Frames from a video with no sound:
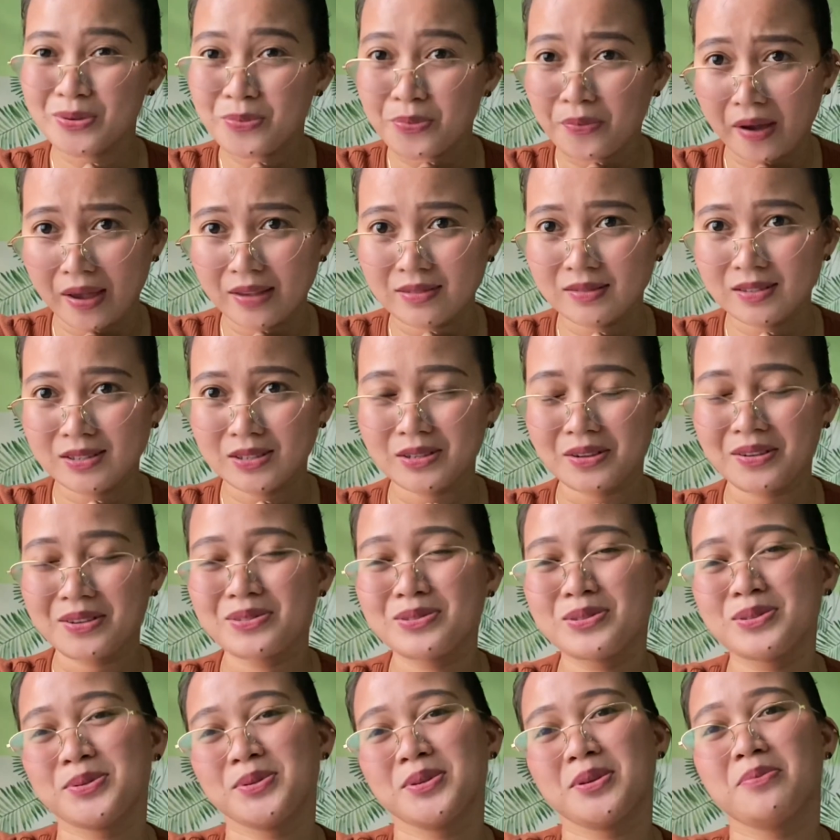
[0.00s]
went
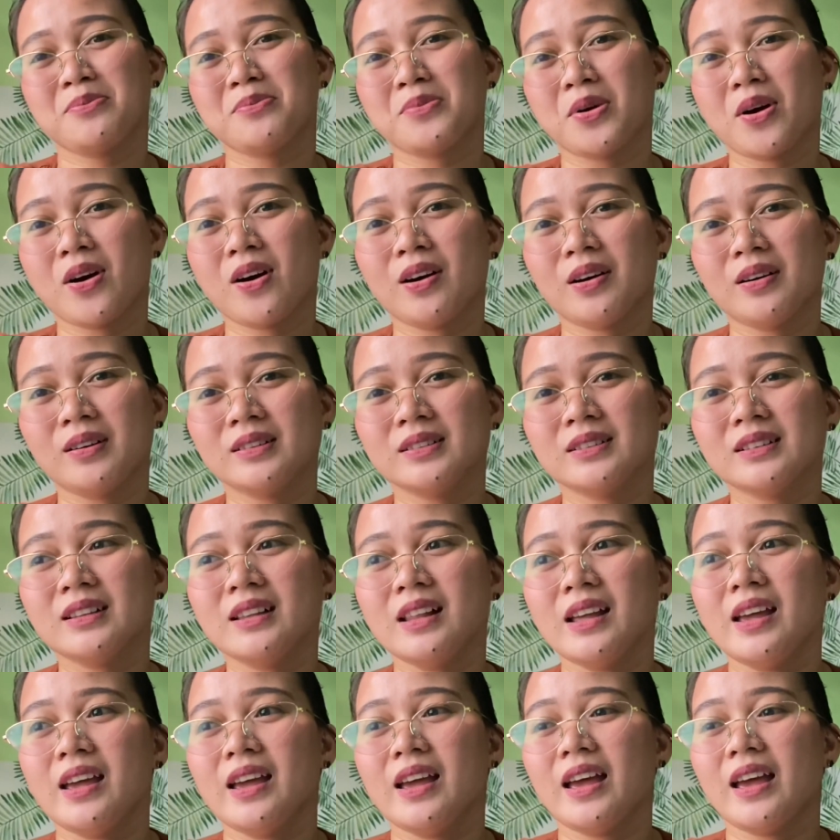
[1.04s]
to the mall
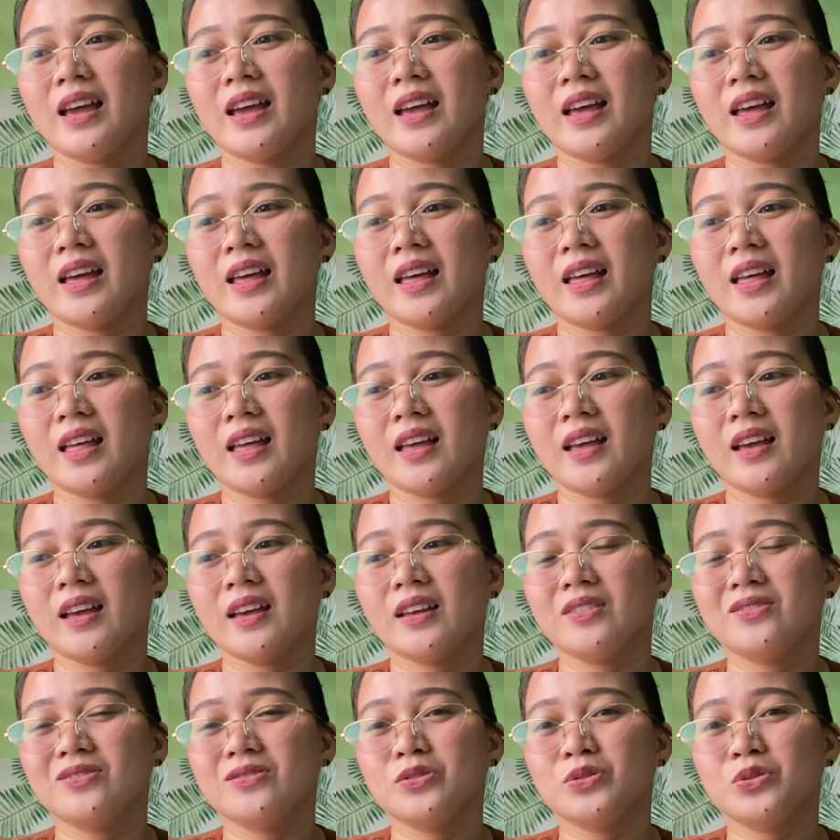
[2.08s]

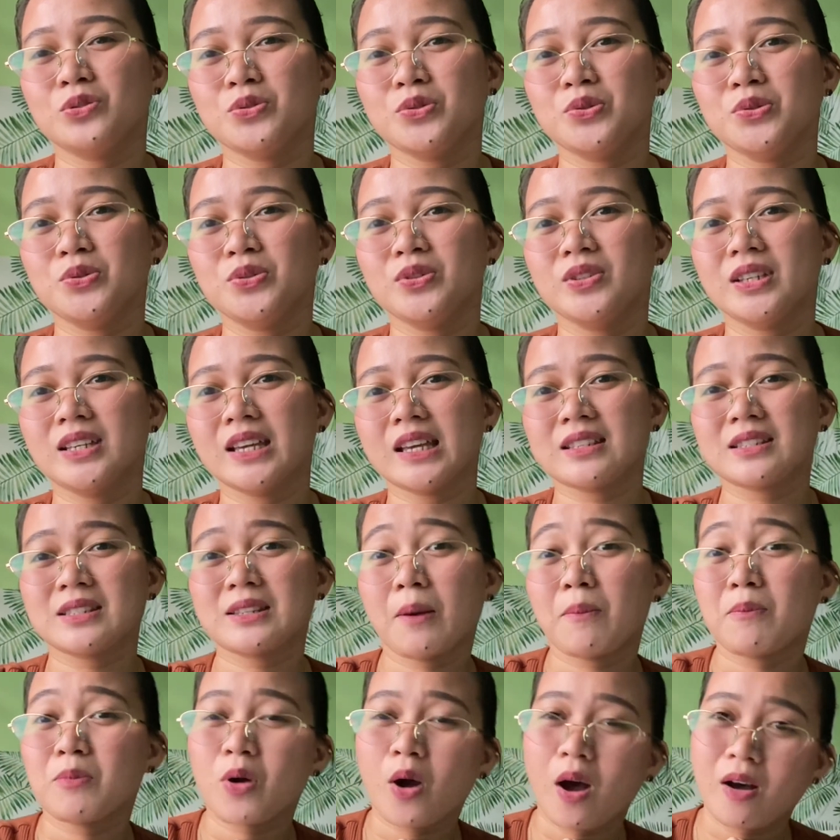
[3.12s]
to get
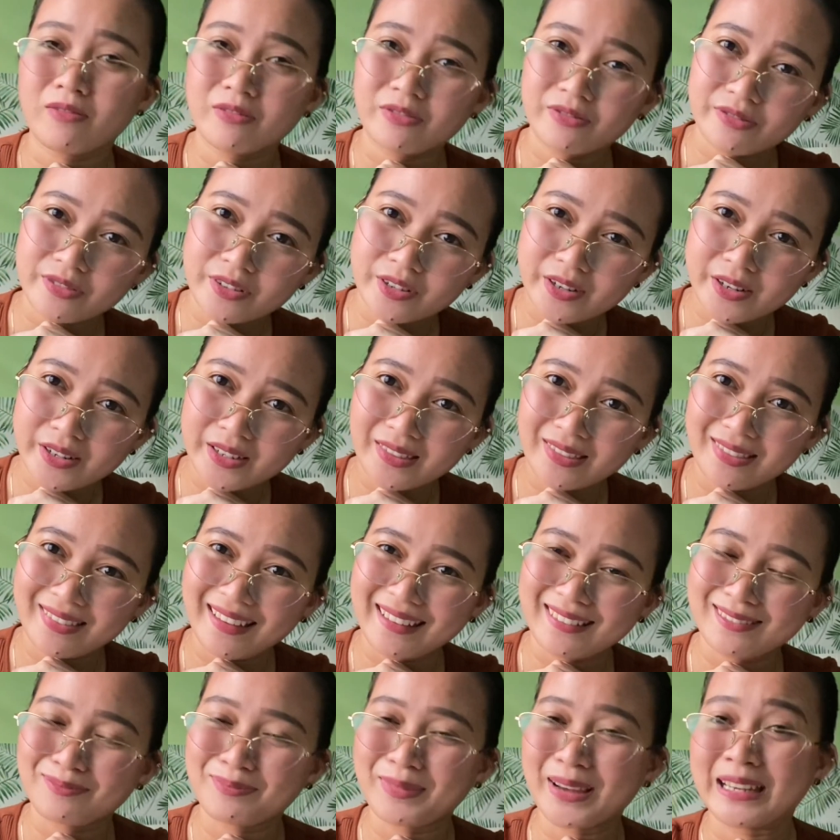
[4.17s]
some comfort.
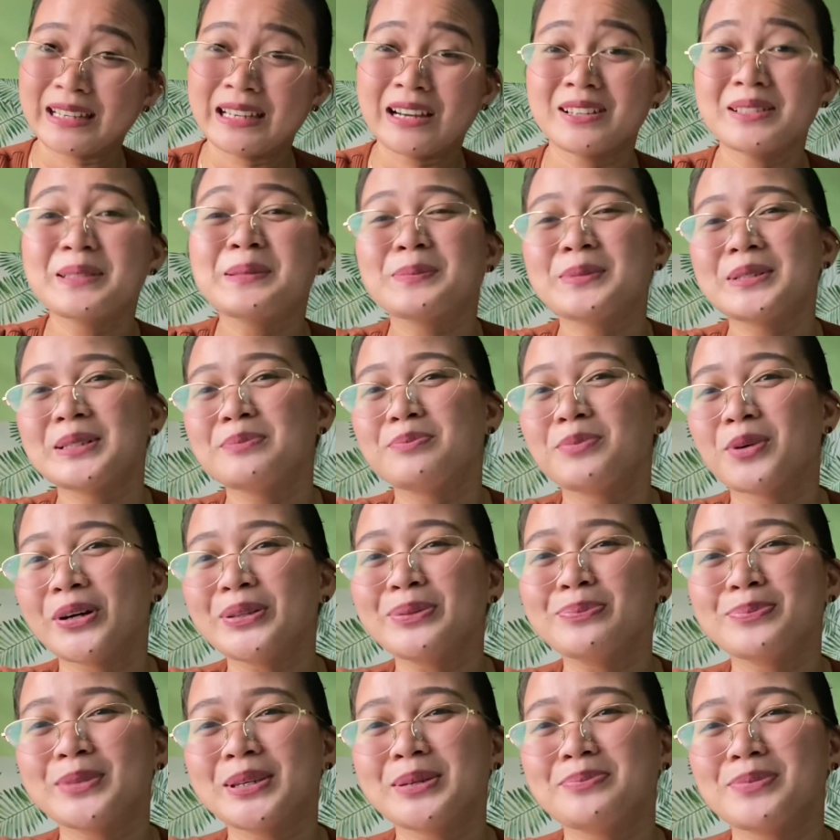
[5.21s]
Then my husband bought
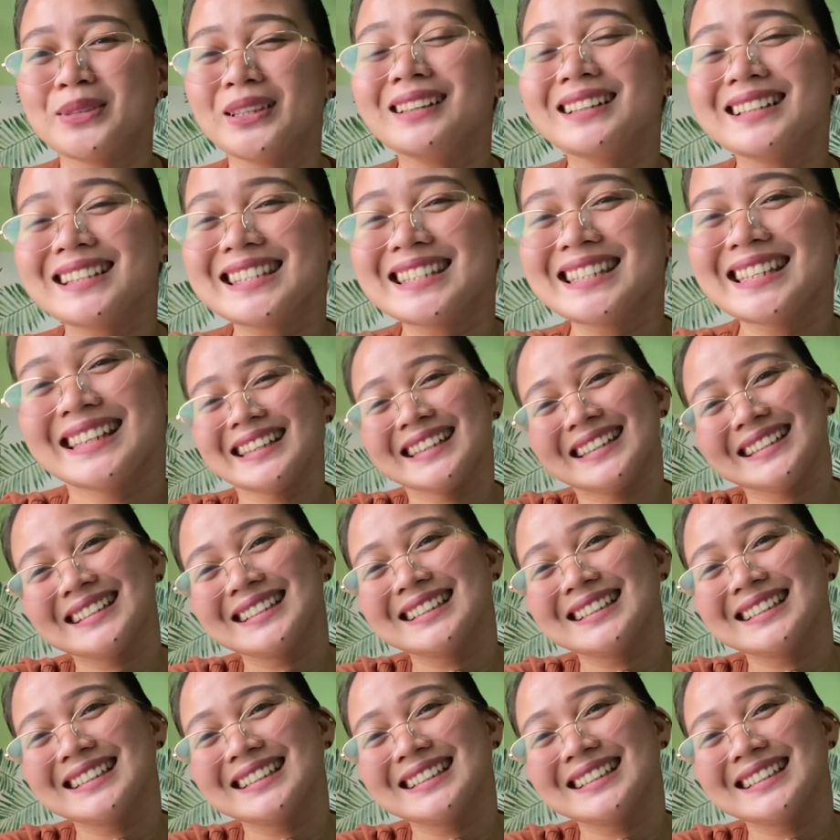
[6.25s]
me milk tea.